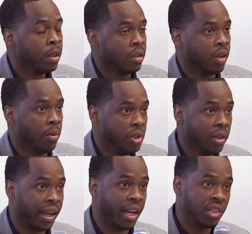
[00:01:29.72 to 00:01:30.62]
And so when you
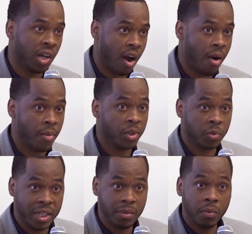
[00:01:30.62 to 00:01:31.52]
look at Chalmers,
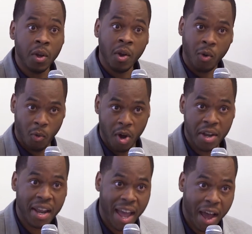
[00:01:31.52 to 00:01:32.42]
we
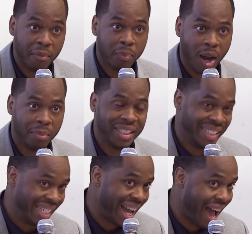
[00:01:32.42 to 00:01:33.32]
one have probably
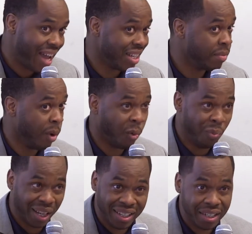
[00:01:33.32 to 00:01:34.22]
the highest
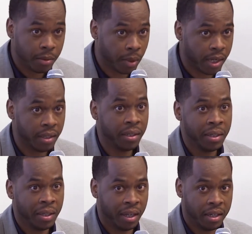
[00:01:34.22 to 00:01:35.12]
mobility rate
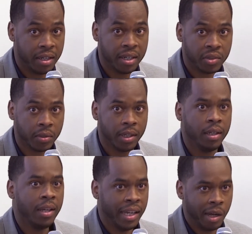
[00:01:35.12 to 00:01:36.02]
in the district,
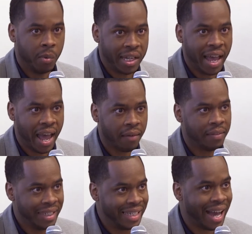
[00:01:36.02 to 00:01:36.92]
and we
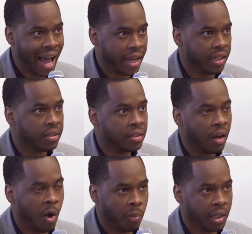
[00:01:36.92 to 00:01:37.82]
have the highest
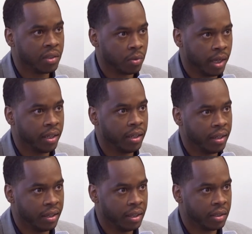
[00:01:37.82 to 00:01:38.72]
homeless rate
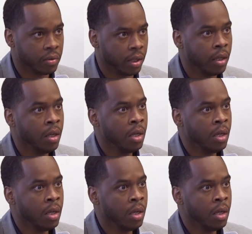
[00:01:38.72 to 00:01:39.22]
in the district.